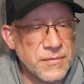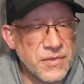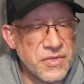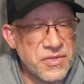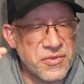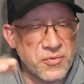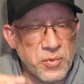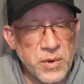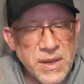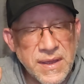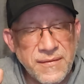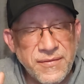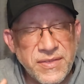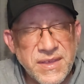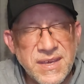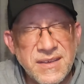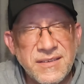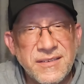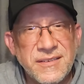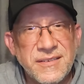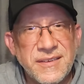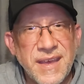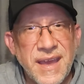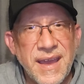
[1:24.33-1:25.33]
Three of
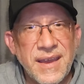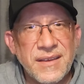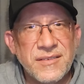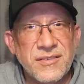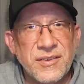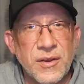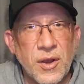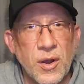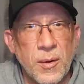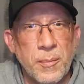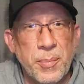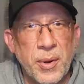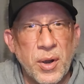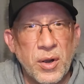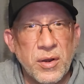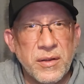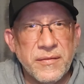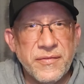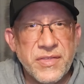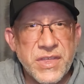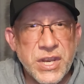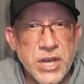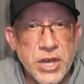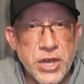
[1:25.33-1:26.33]
these sacks are part
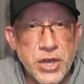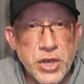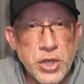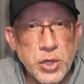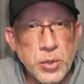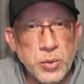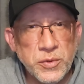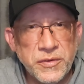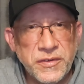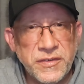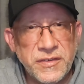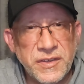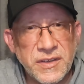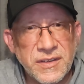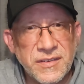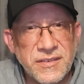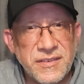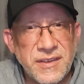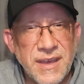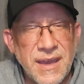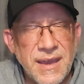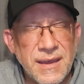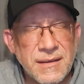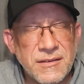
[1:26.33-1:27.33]
of the new Six
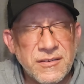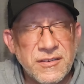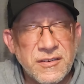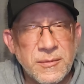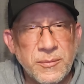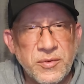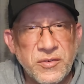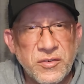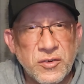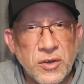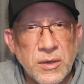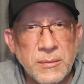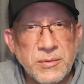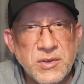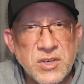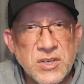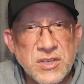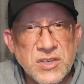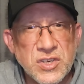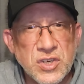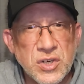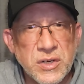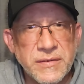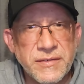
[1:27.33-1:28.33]
Sack
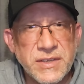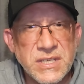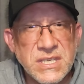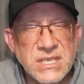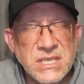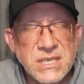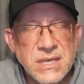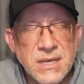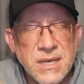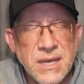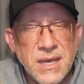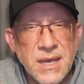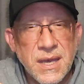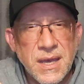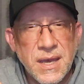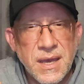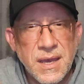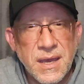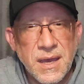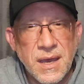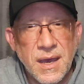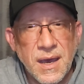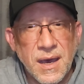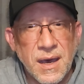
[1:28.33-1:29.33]
subscription service.
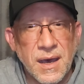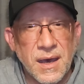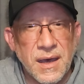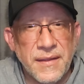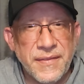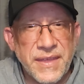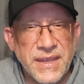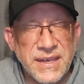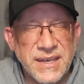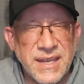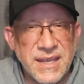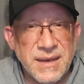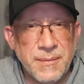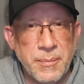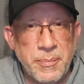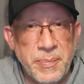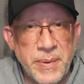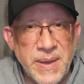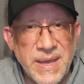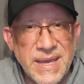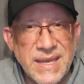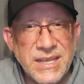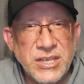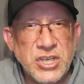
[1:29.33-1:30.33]
They did a
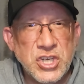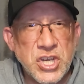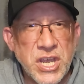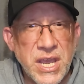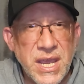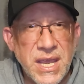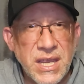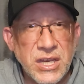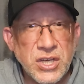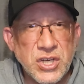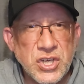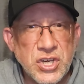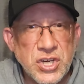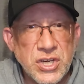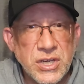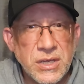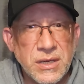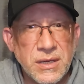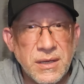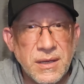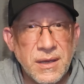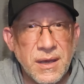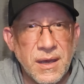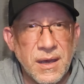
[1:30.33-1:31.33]
big change
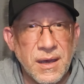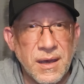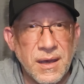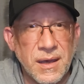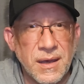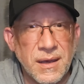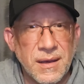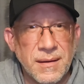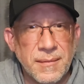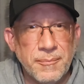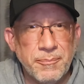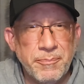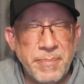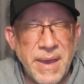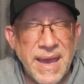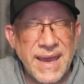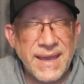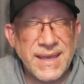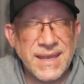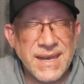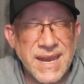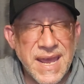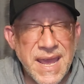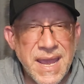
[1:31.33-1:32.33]

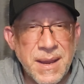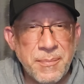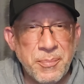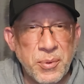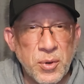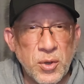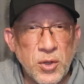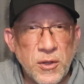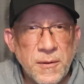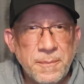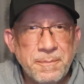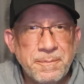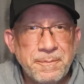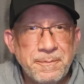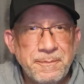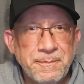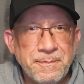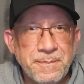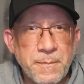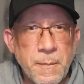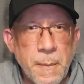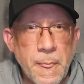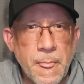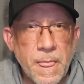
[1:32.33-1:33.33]
back in April
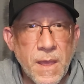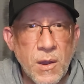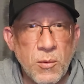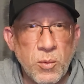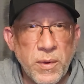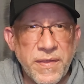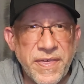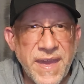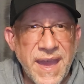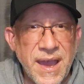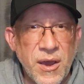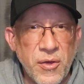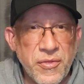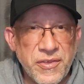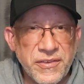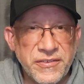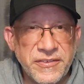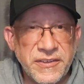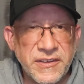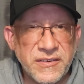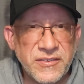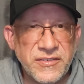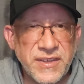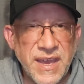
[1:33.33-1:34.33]
with how the
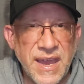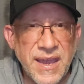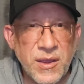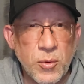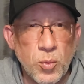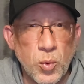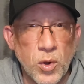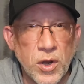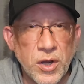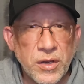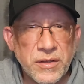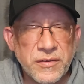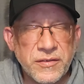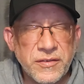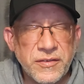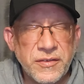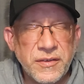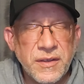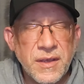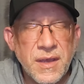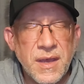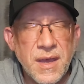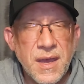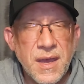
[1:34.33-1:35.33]
Six Sack works,